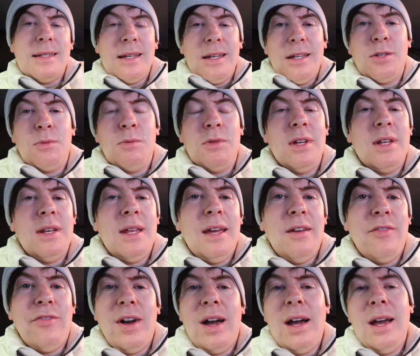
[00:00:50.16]
tell you something,
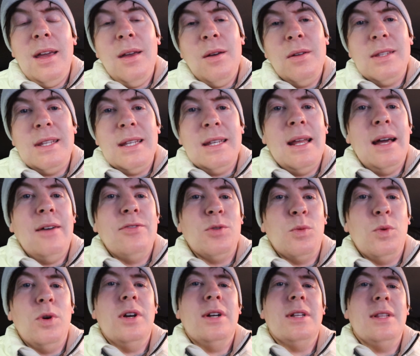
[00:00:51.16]
if I didn't have
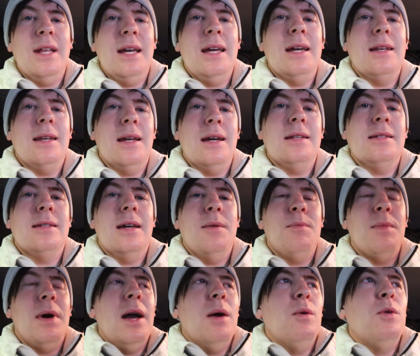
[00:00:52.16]
to work late at night
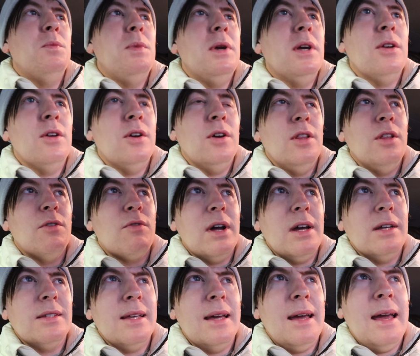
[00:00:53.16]
time, I would be an early
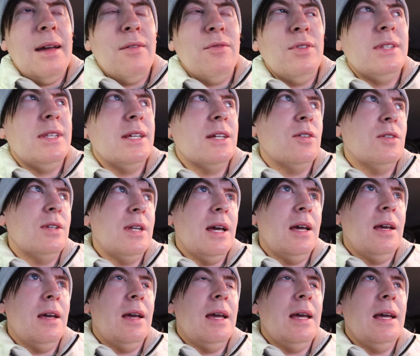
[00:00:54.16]
riser every single
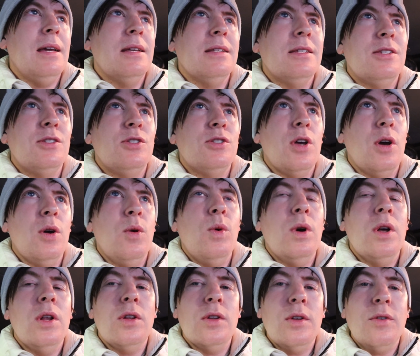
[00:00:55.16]
day. It's
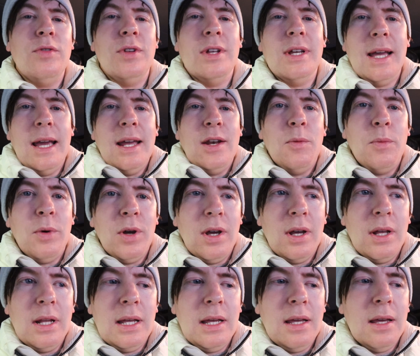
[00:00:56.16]
so lovely getting up
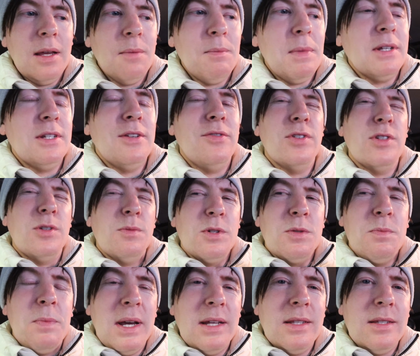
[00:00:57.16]
early. It makes you feel so
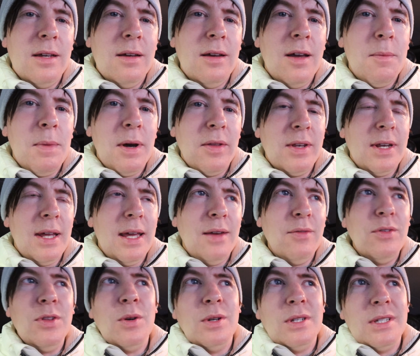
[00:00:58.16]
much better about the day,
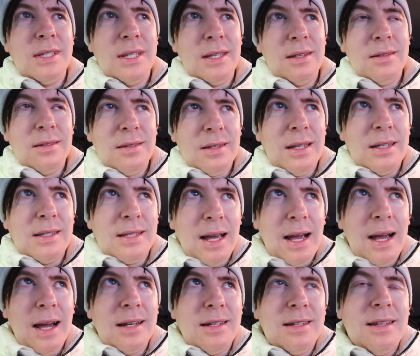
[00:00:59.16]
even though it's
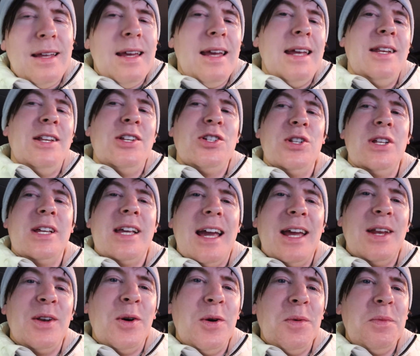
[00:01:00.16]
hard initially
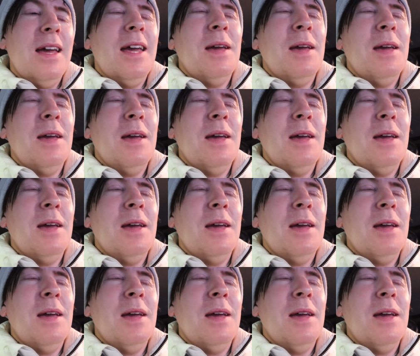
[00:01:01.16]
getting up.